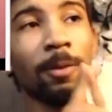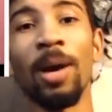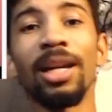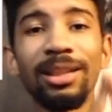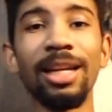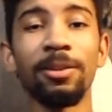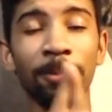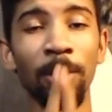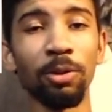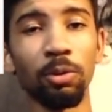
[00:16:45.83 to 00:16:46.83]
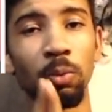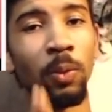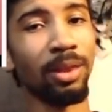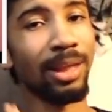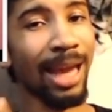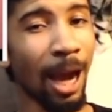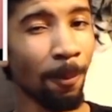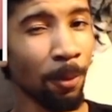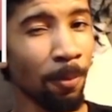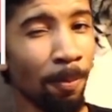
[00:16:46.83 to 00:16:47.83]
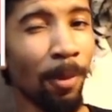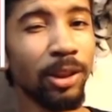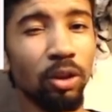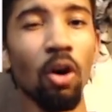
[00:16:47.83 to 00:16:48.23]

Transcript: The product that is bundled with the album must